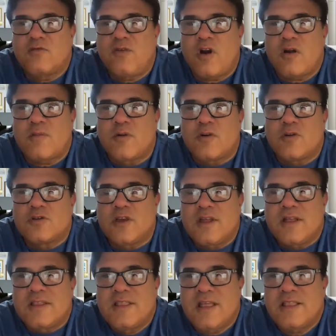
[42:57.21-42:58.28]
farmers
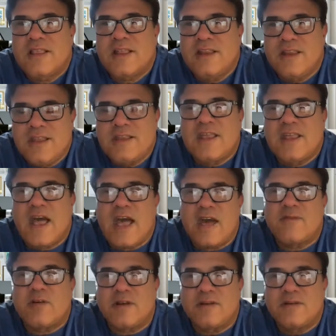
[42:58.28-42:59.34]
that they need to
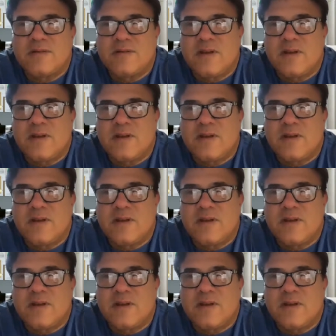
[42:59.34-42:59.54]
have it,